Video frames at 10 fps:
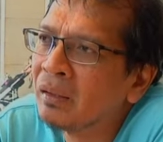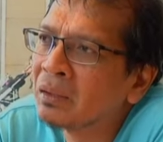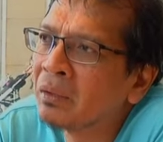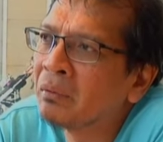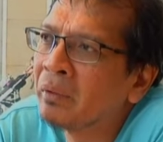
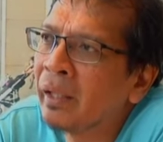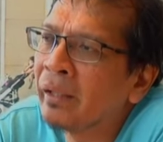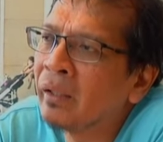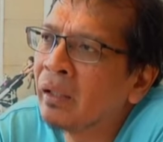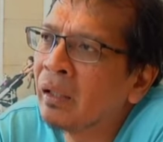So
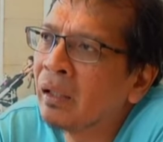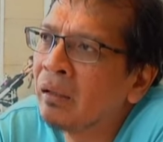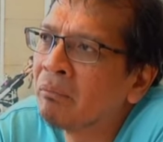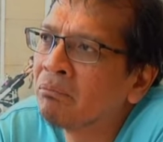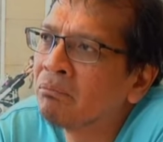when
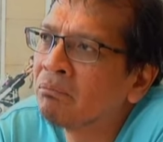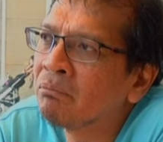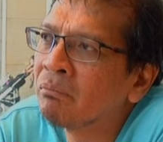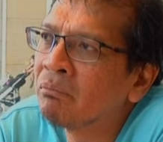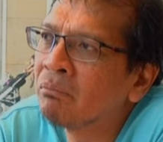
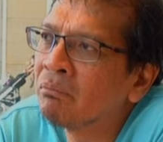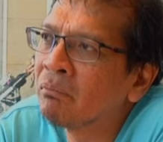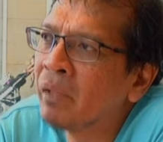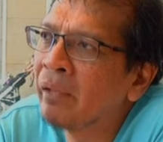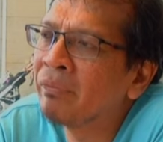
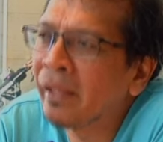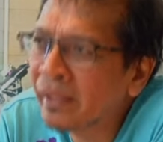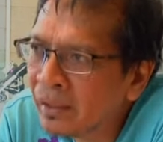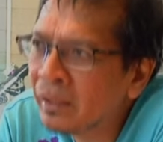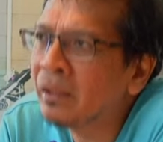I
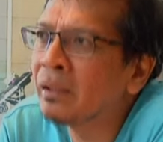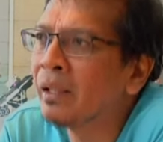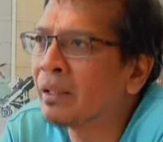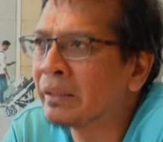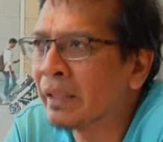finally
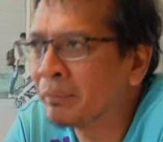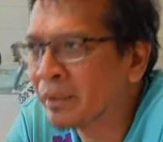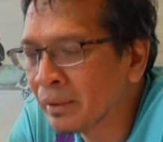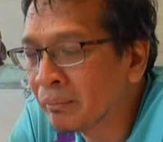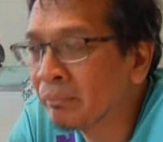
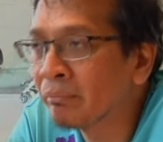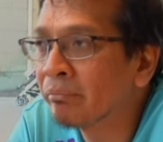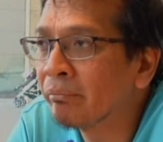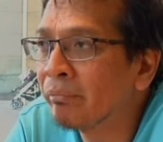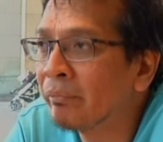accepted him,
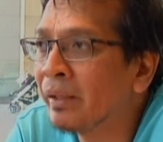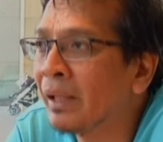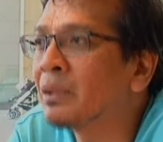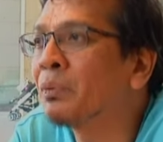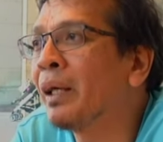
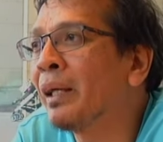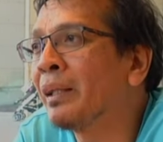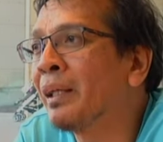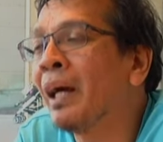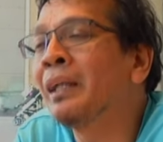that's where
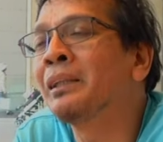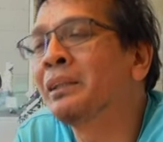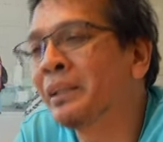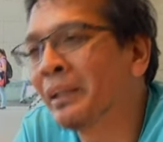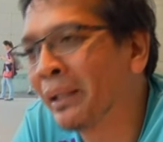the other
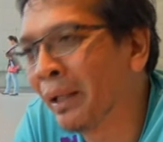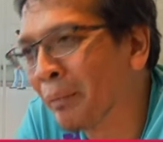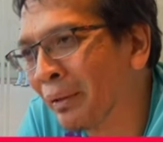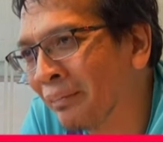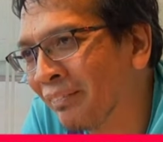journey
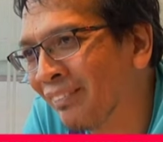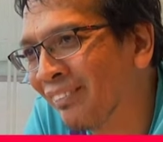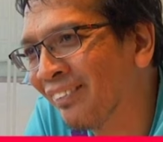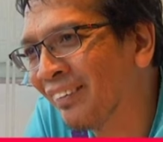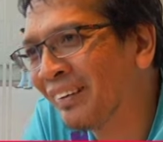came in.
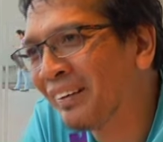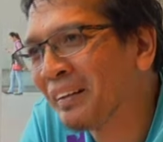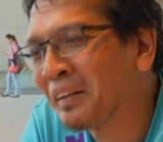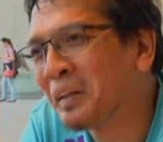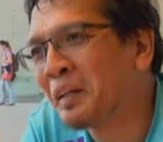
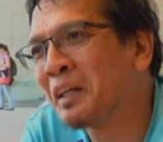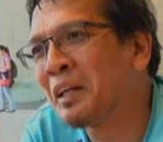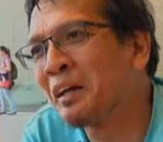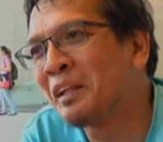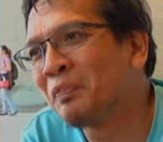You
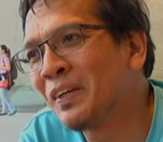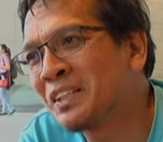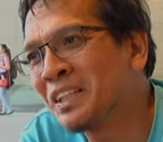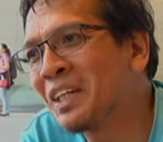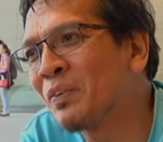know, the
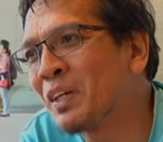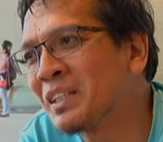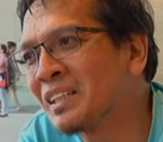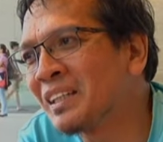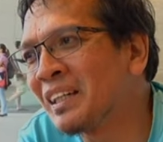first journey
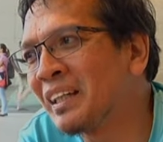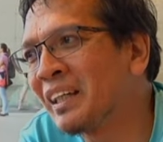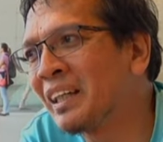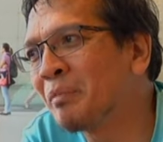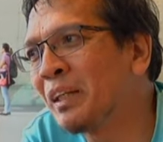was
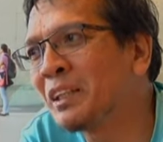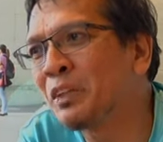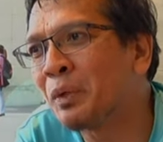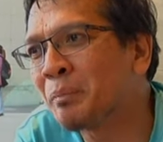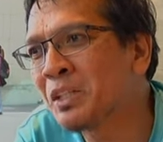
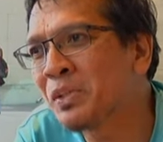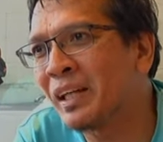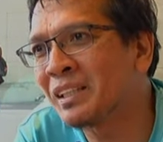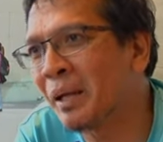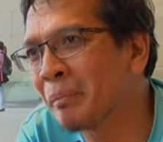inability for me to
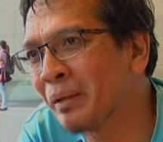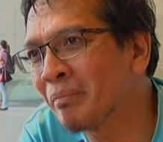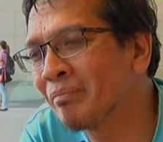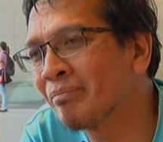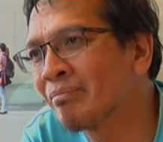accept
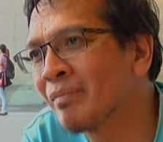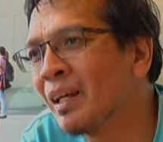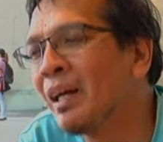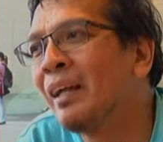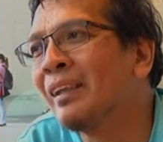him.
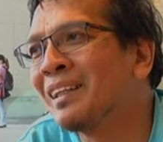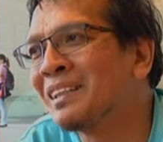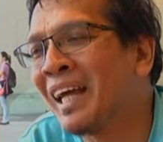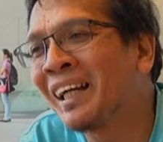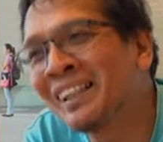The
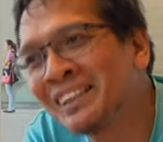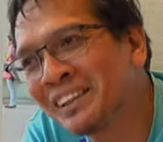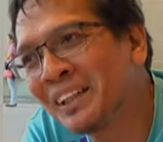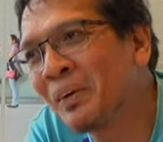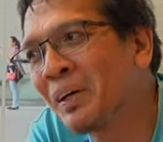second
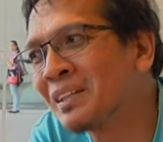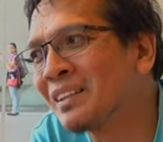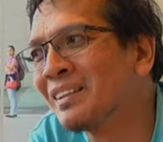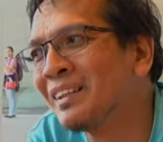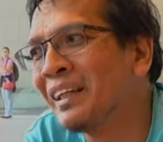journey was
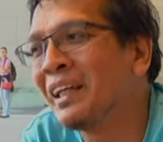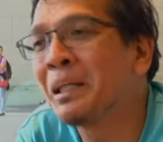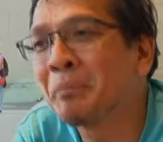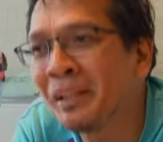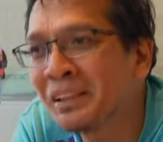
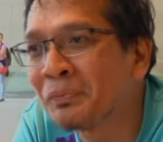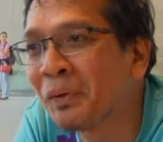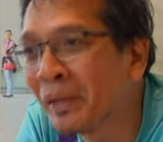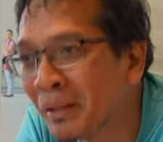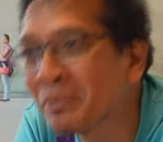inability
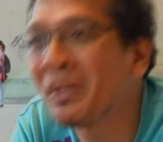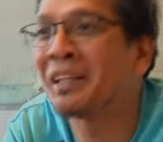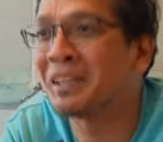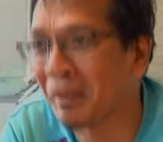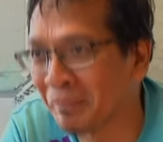for him to
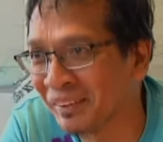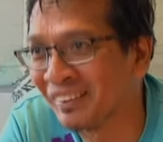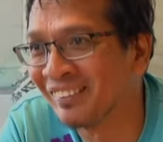accept me,